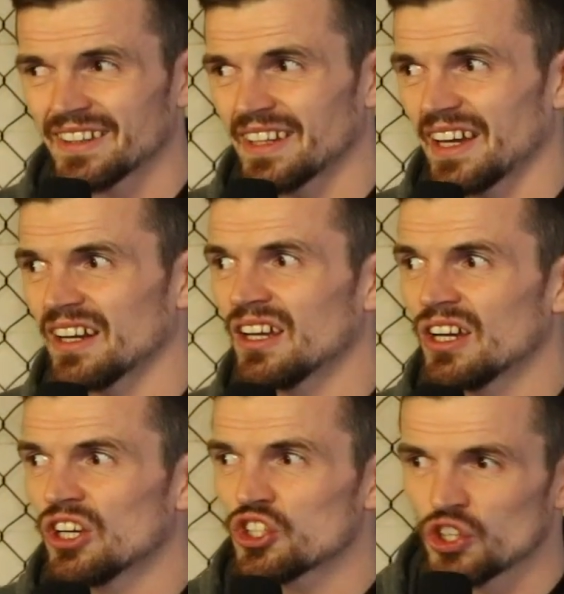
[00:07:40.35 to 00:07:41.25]
And then
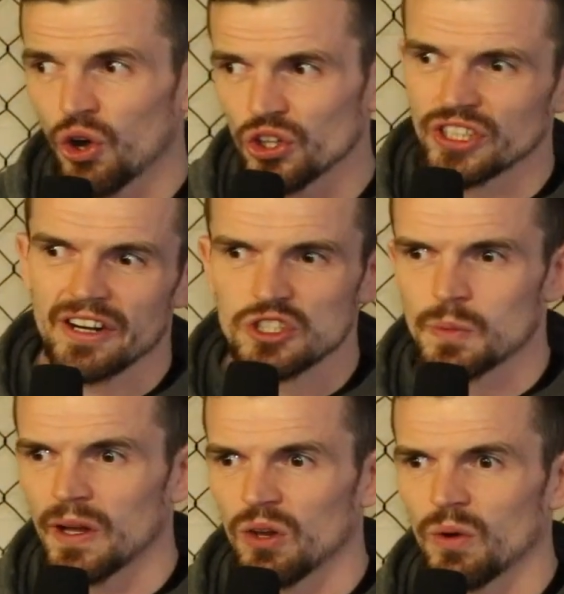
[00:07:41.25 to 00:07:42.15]
George had a
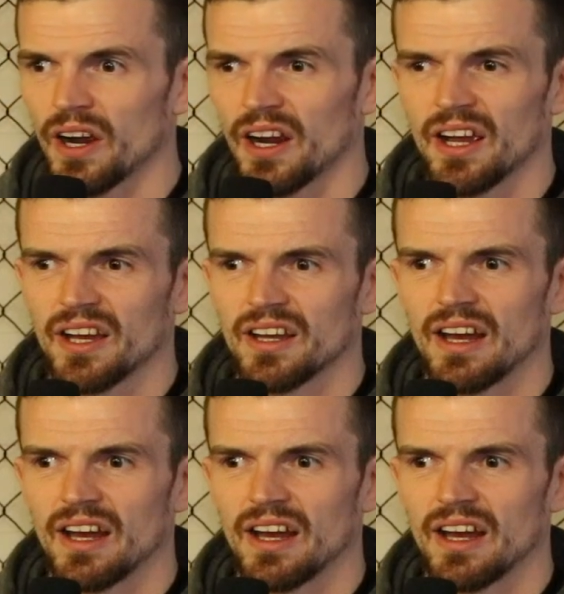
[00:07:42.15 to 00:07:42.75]
spell where